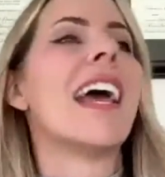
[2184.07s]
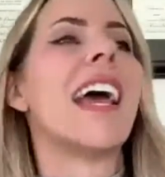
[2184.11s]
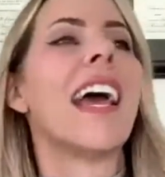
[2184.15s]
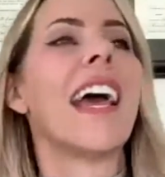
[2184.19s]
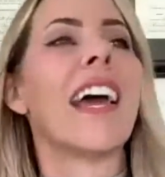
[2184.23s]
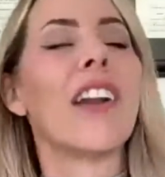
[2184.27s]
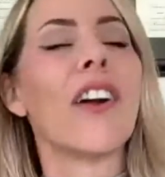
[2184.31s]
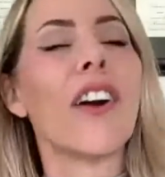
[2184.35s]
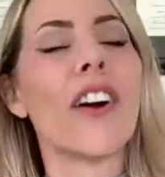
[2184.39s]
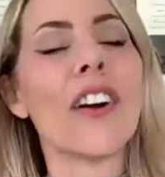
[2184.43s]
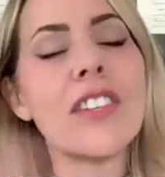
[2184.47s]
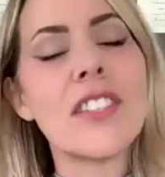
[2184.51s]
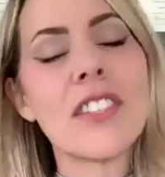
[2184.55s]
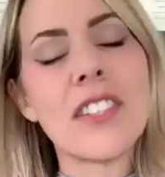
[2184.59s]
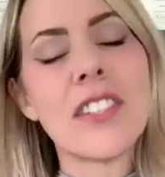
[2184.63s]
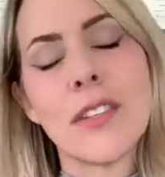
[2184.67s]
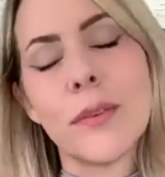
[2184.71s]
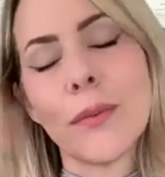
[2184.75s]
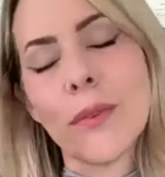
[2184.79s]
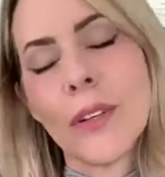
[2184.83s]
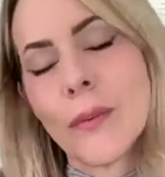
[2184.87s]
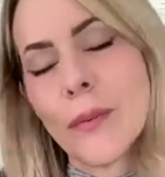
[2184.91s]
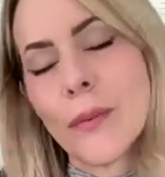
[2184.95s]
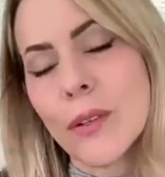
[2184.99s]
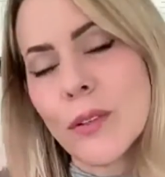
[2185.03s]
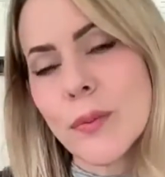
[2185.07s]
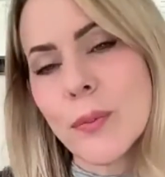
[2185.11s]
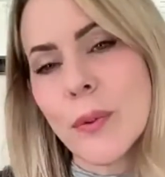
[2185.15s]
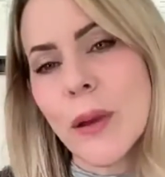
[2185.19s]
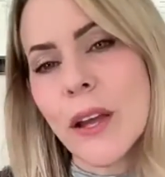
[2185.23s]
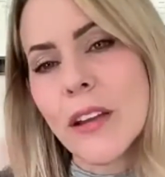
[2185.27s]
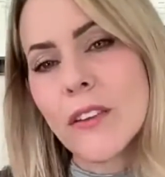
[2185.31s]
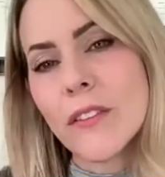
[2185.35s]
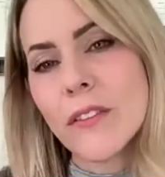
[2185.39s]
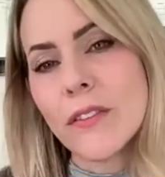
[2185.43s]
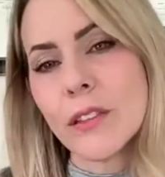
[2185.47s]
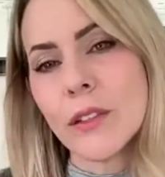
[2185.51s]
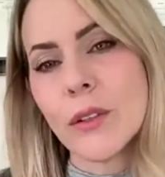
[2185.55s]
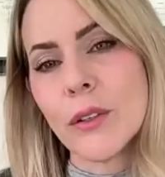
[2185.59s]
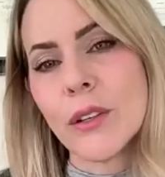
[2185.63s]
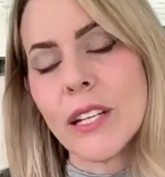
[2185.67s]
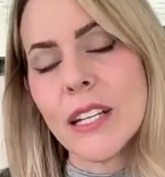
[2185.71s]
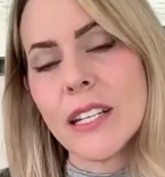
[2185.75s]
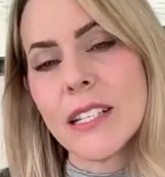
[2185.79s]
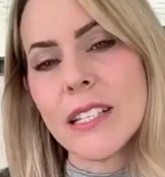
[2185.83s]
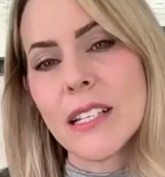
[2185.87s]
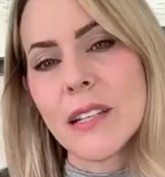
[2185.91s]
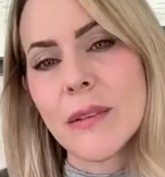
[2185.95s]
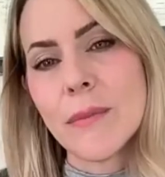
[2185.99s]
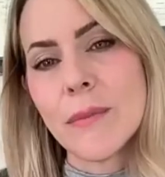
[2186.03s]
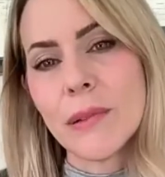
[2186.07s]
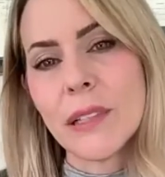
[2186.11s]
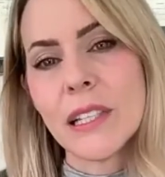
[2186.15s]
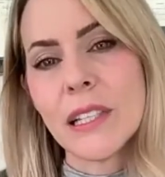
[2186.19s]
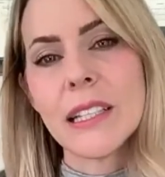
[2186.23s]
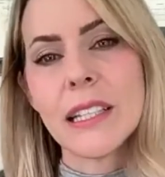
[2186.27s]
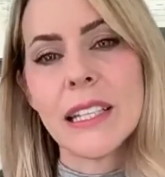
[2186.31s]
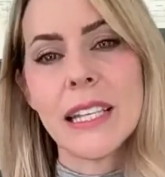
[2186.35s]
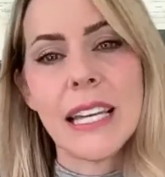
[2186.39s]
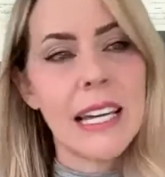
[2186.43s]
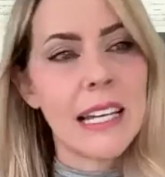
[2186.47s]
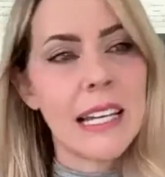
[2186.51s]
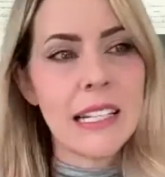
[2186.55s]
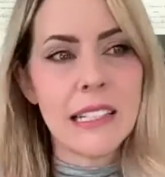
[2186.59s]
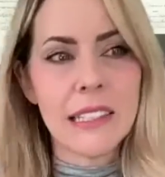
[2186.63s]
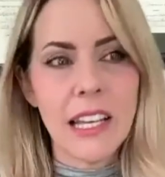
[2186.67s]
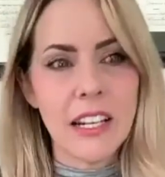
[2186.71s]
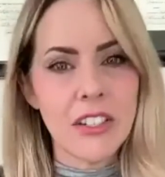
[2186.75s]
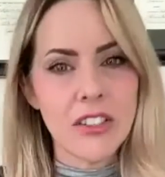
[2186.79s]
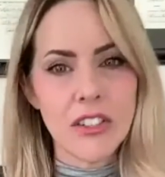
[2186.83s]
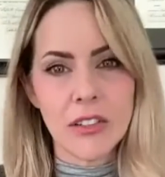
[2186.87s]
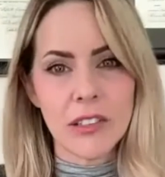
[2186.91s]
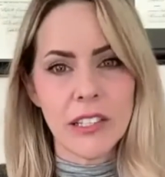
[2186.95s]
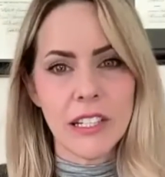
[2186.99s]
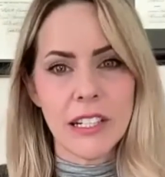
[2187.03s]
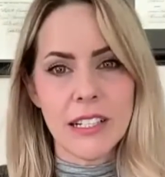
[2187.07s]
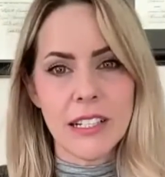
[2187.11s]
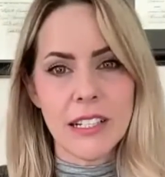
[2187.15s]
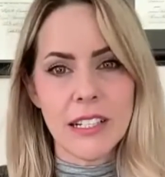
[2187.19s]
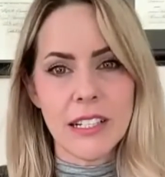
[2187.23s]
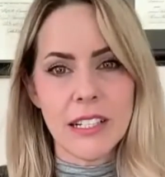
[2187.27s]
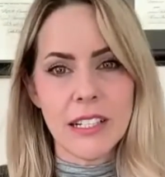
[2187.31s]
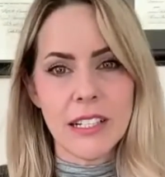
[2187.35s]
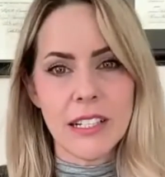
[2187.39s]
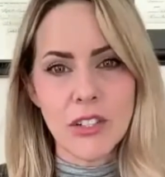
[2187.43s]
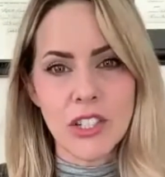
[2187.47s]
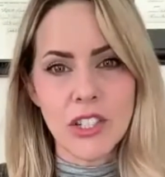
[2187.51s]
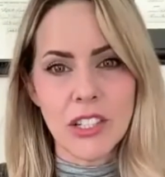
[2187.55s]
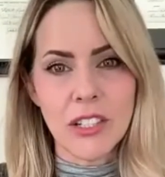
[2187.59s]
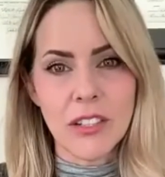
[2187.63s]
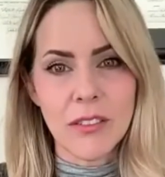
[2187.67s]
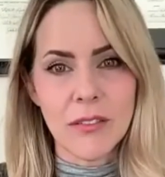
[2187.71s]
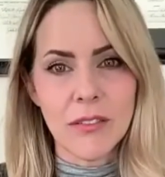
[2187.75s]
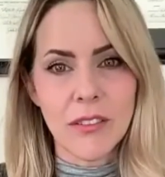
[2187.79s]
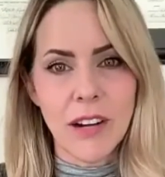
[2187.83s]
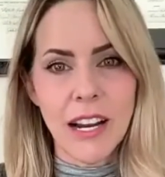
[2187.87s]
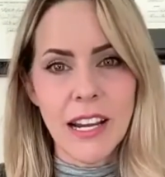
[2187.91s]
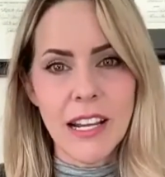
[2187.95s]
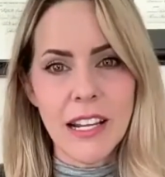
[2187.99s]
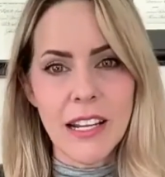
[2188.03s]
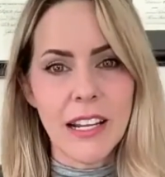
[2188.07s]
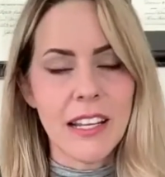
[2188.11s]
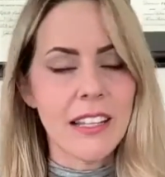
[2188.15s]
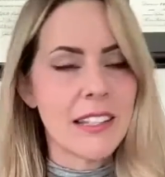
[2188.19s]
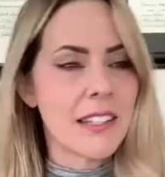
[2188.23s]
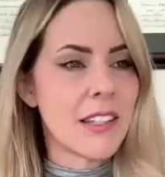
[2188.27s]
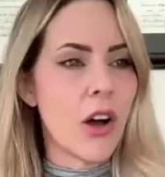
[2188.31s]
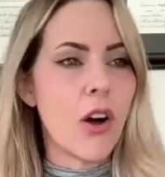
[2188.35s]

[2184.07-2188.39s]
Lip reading: And our cerebrospinal fluid is completely an electrolytic solution, right?